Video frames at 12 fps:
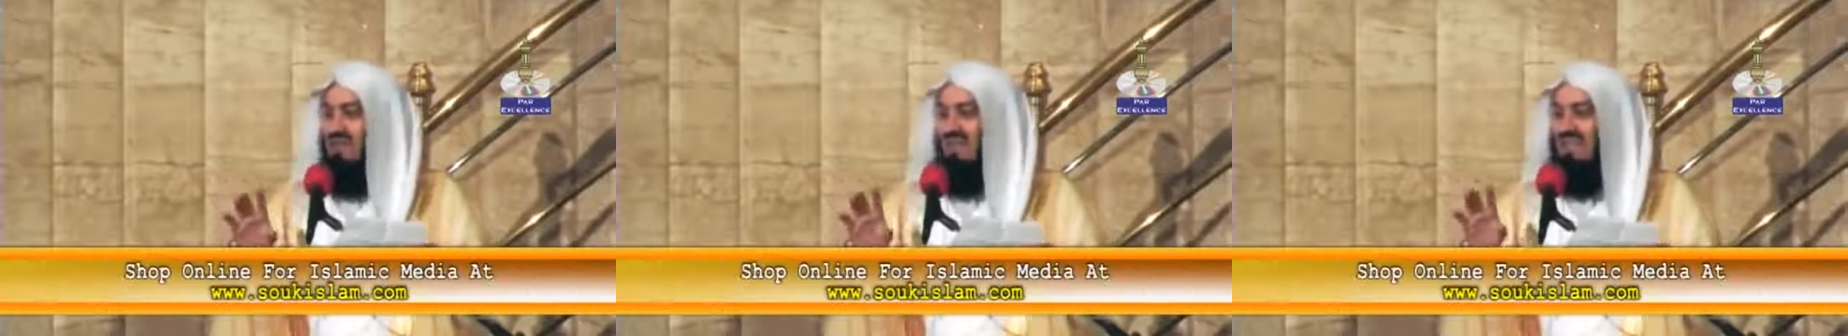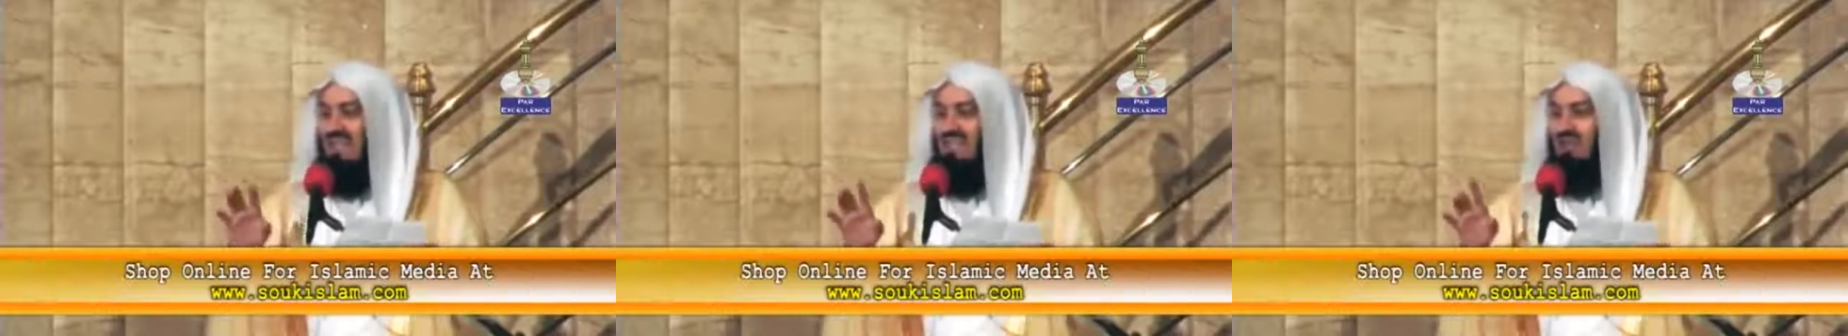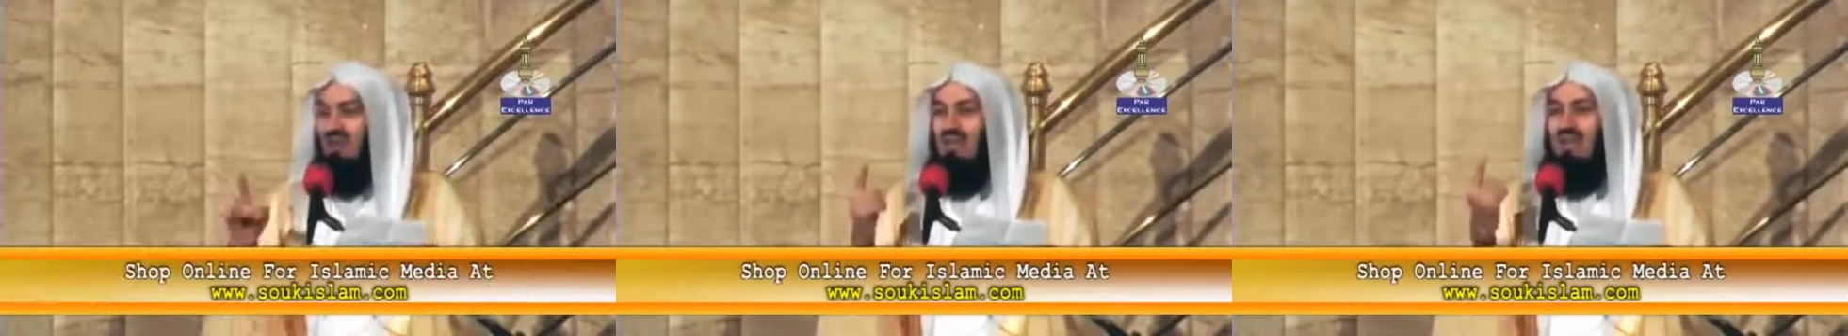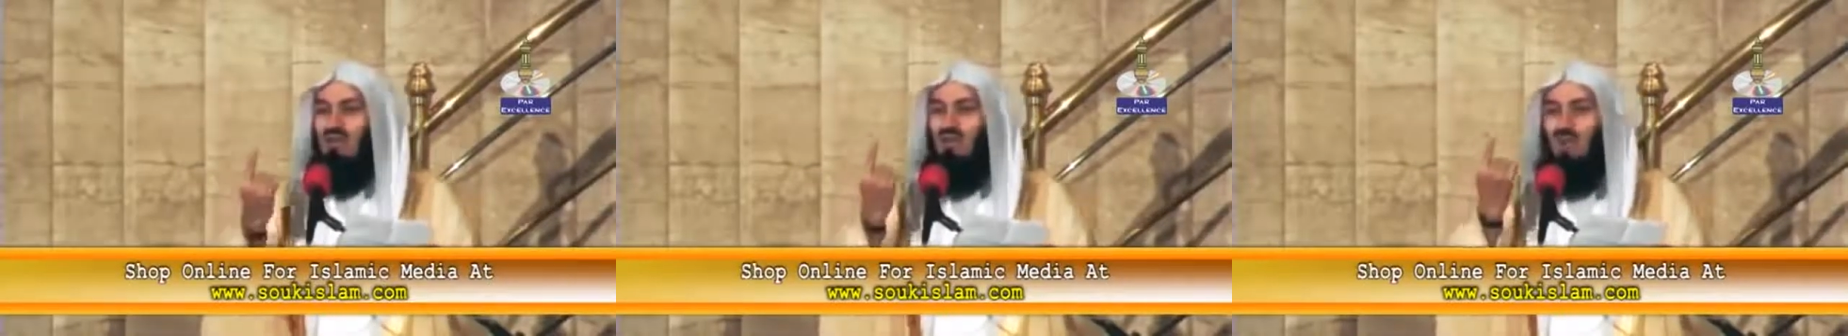there is
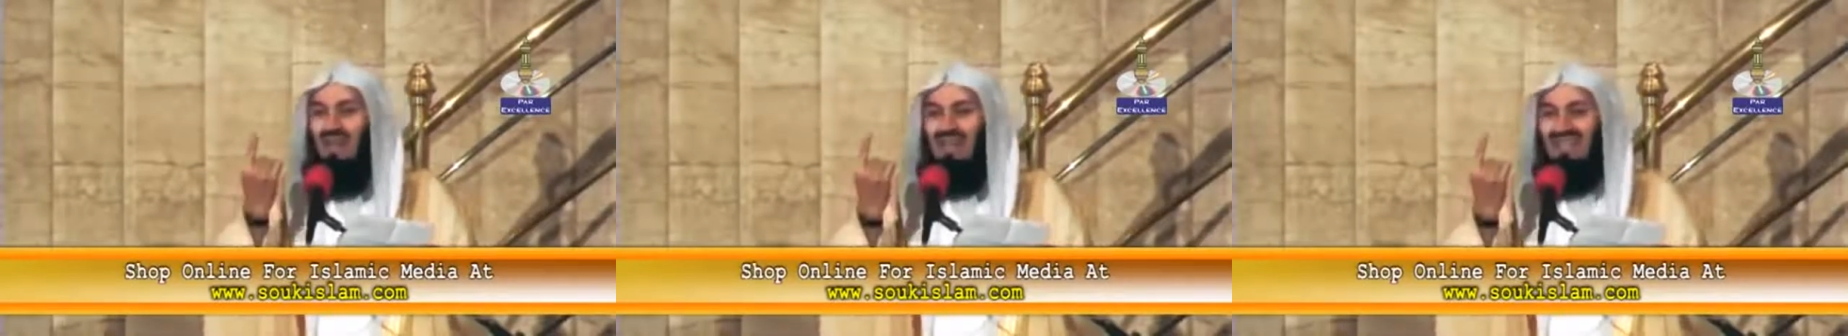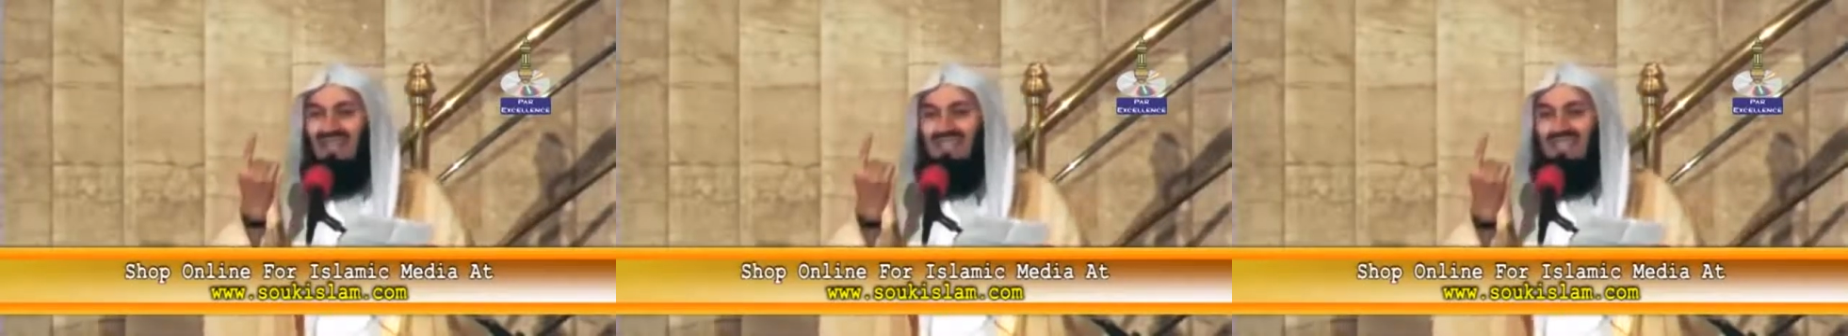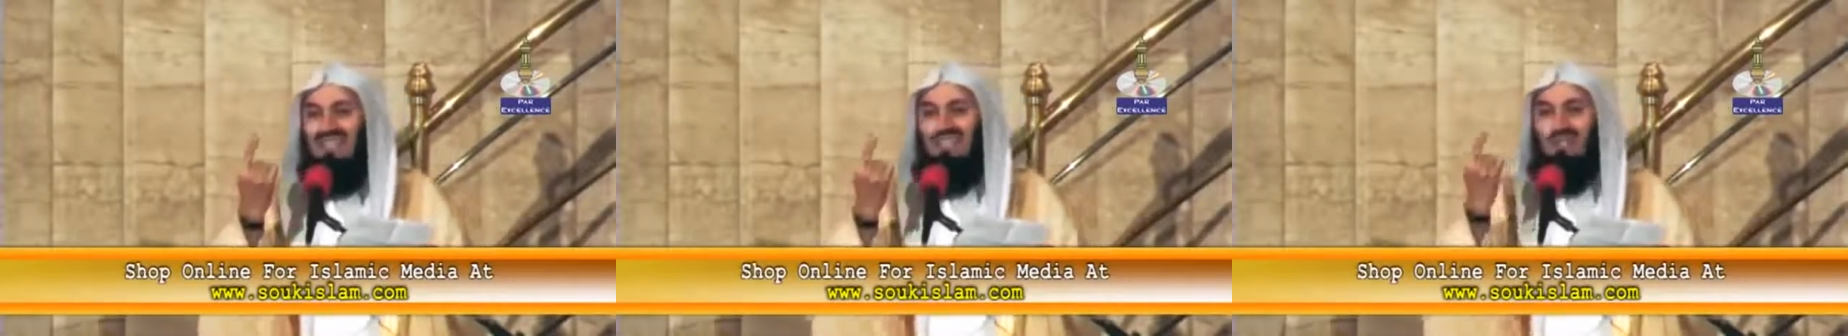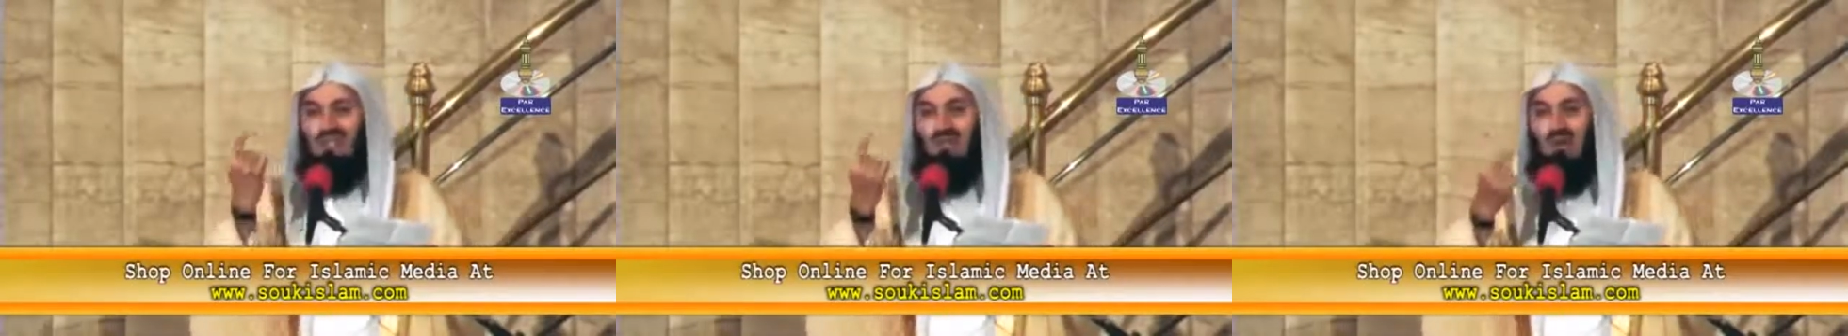only one
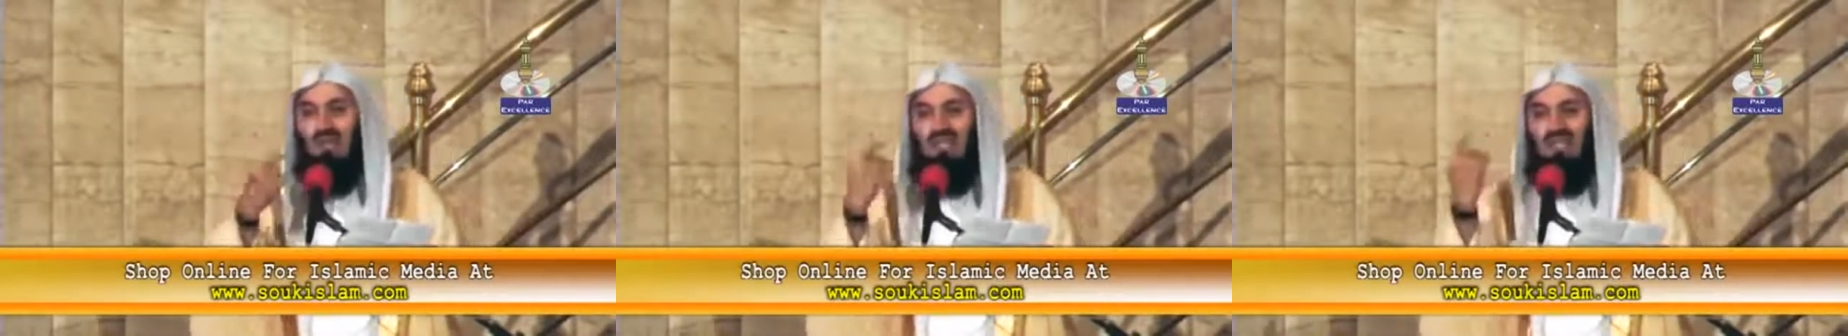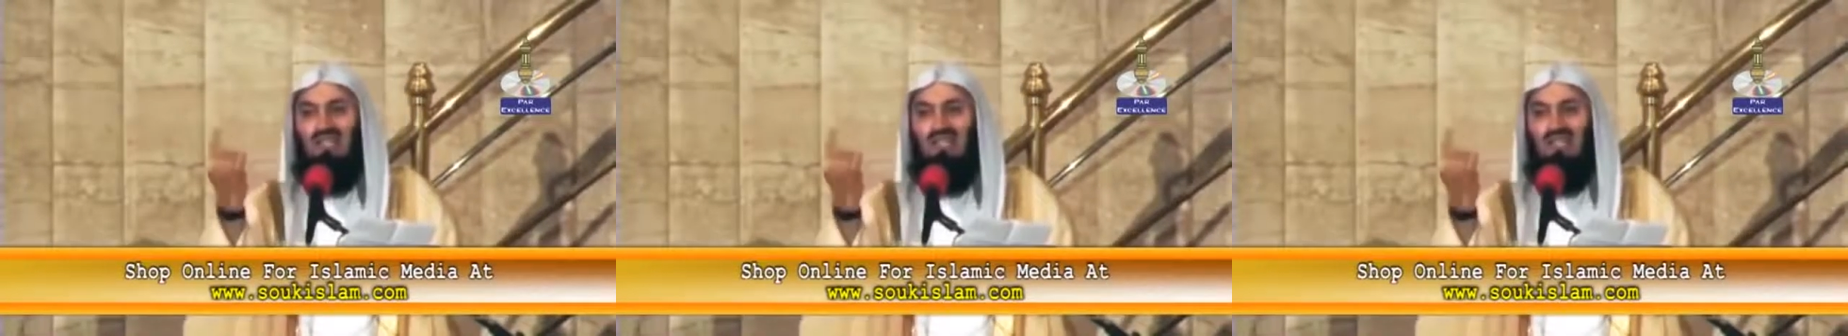historic